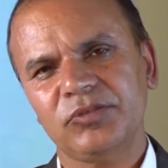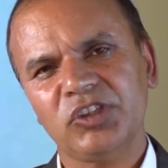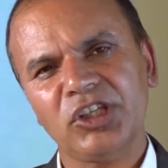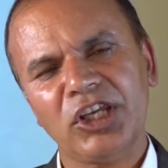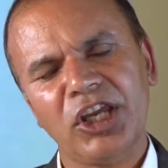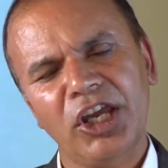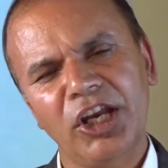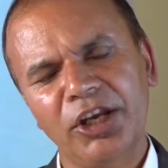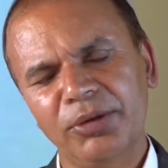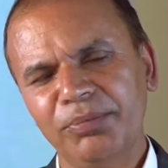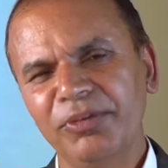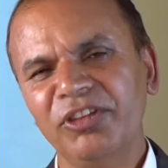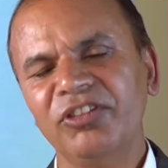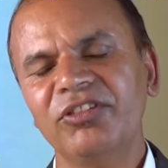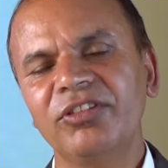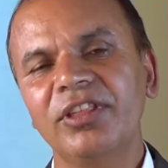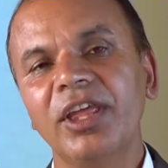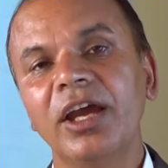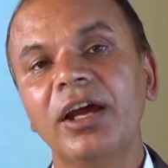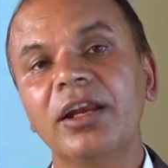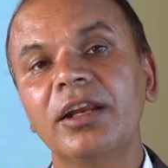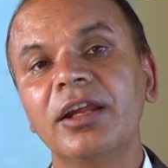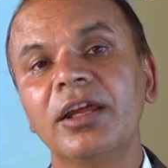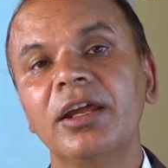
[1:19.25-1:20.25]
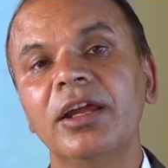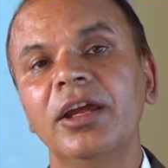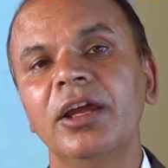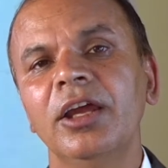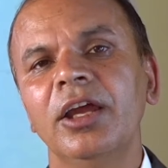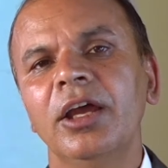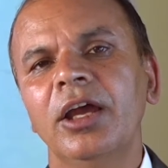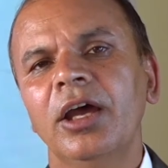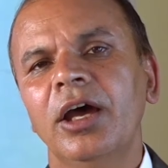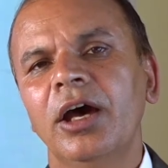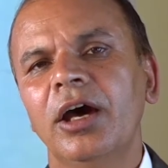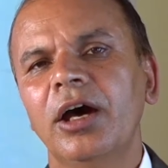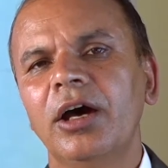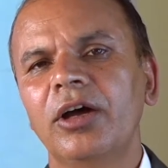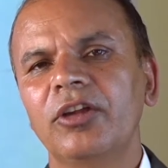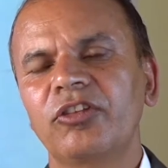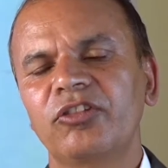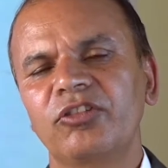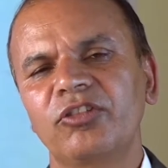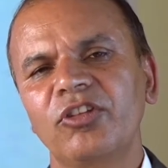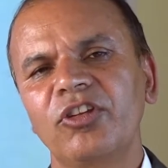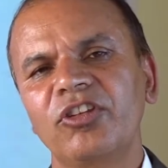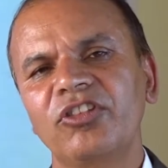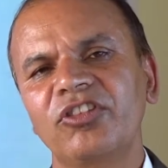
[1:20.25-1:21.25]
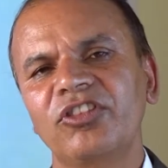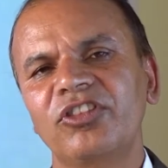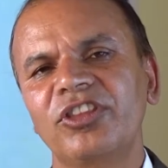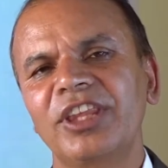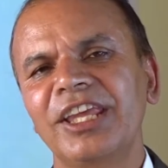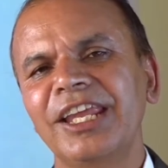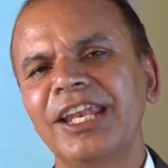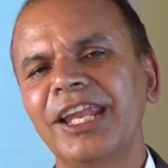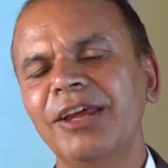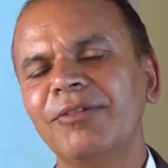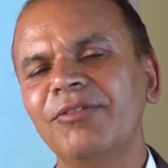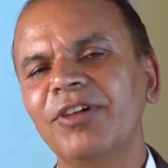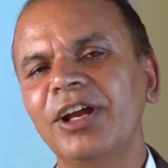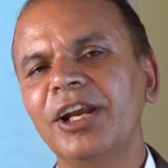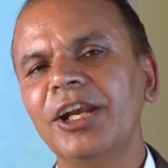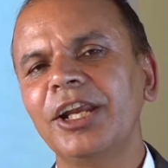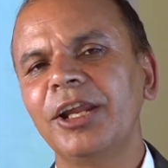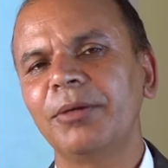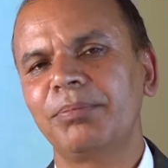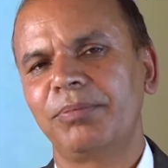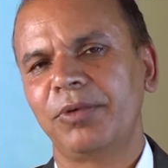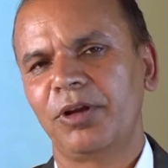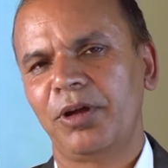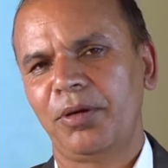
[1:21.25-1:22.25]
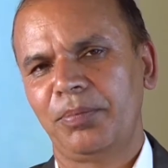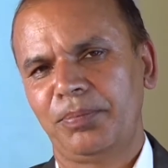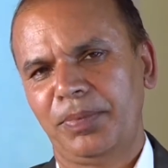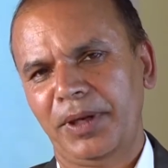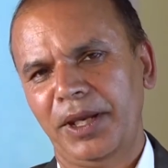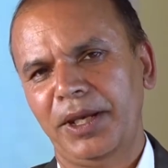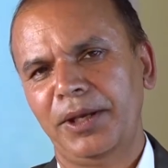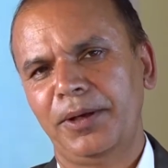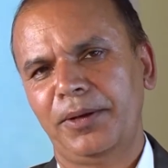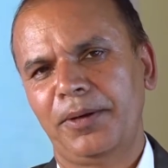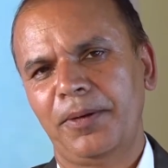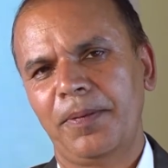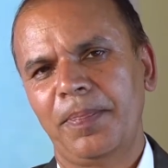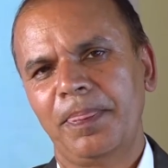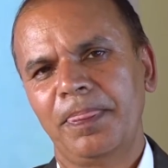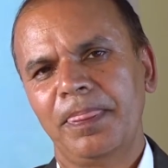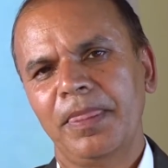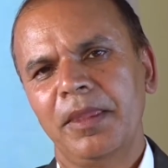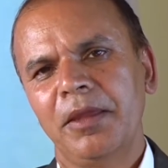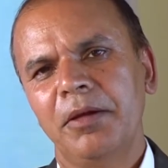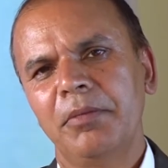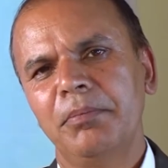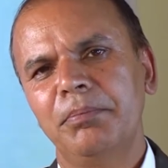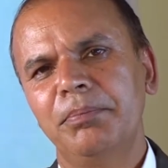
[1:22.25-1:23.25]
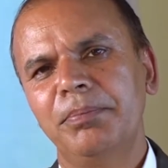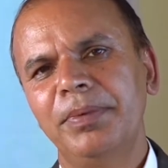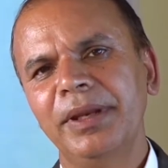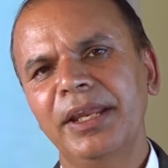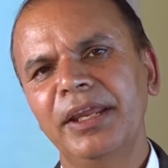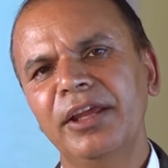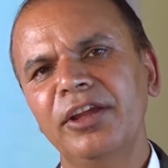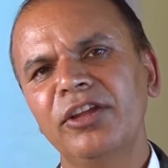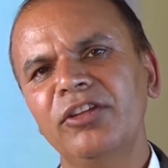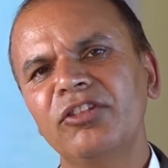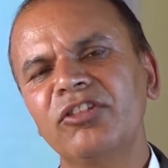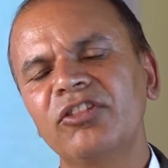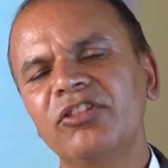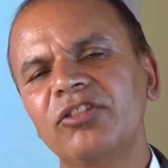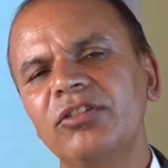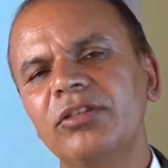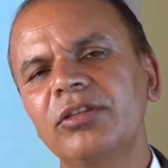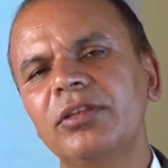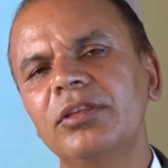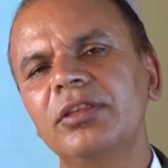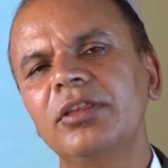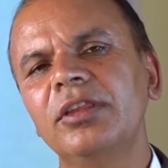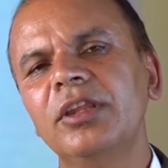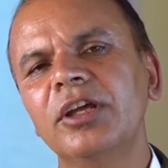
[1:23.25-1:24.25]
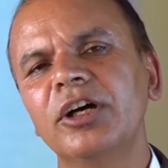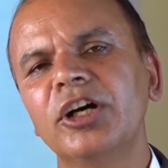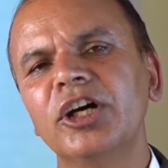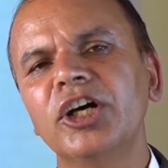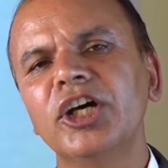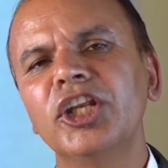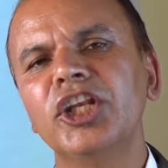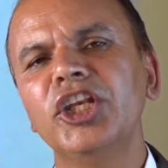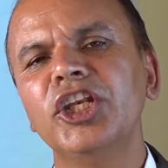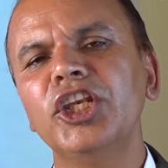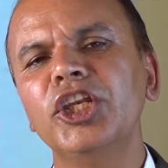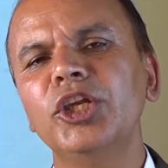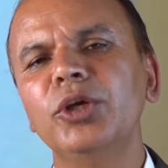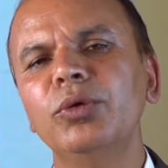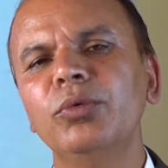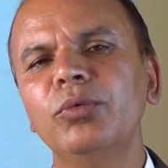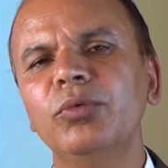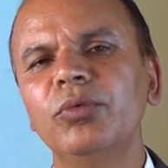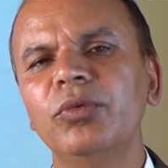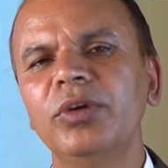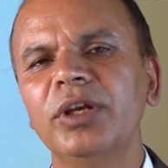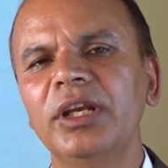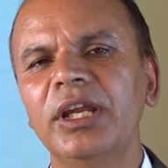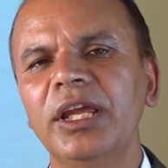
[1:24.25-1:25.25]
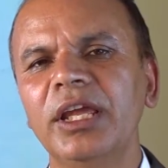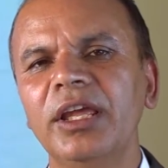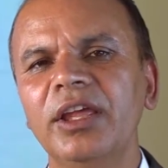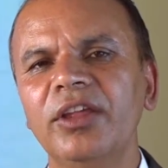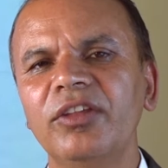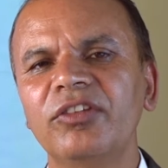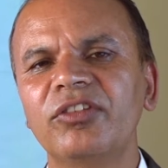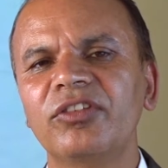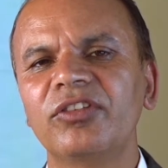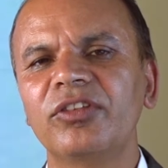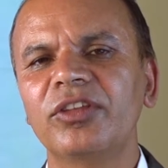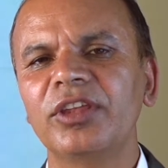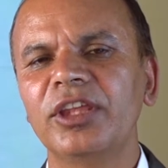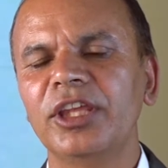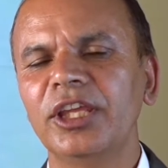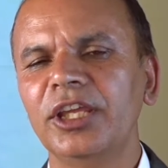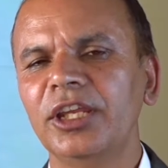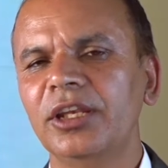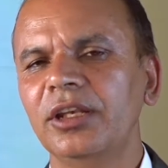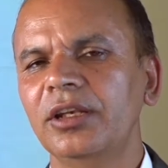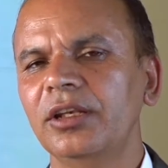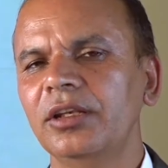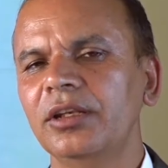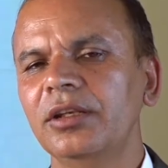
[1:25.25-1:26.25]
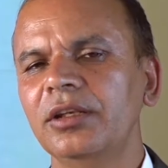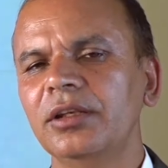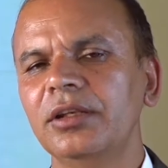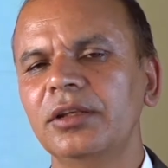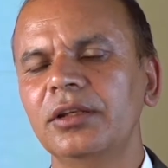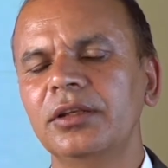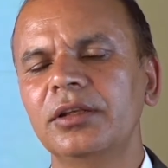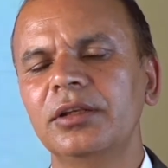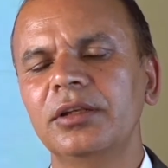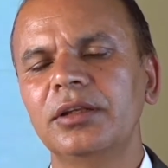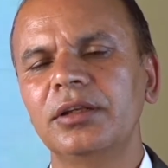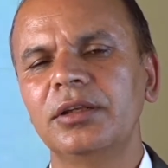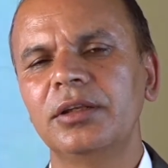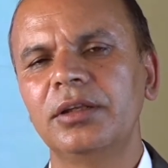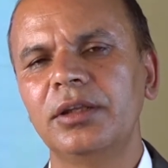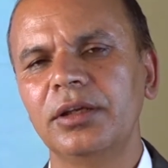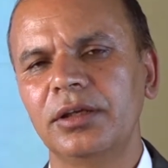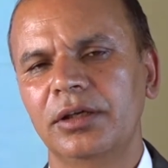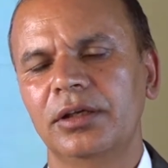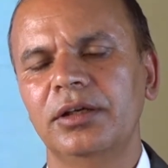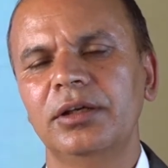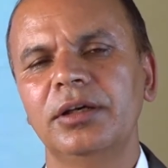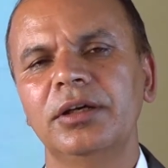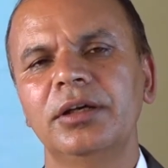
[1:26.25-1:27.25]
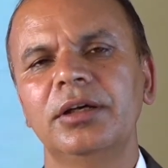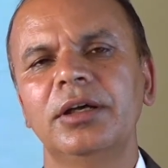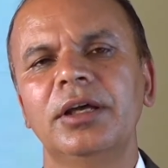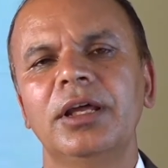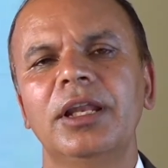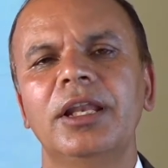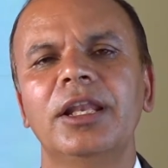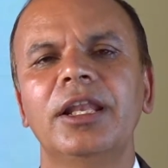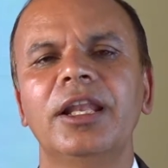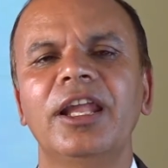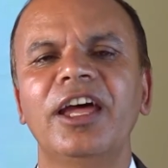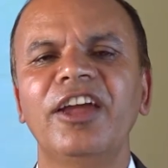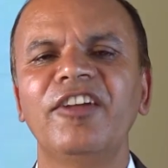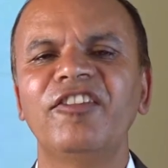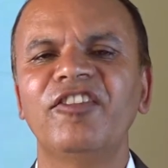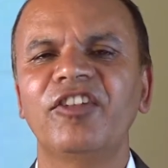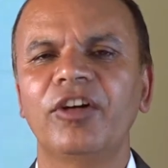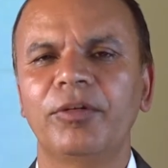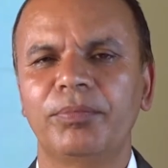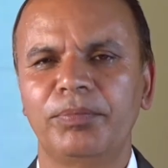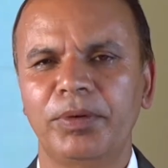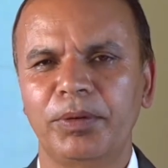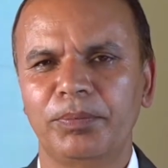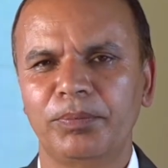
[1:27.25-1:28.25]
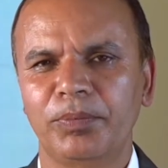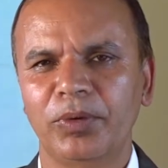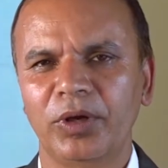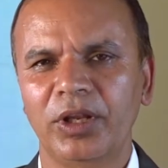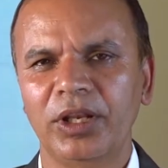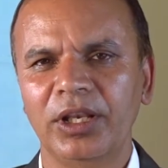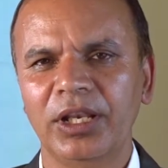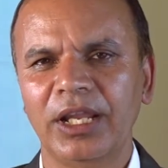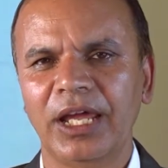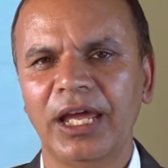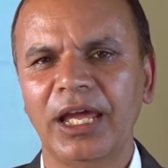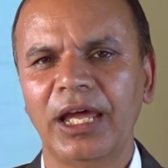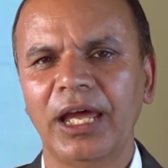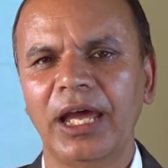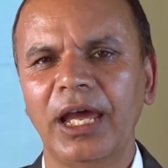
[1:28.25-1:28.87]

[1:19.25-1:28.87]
And it means that sustainable development brings the newness in the life of people,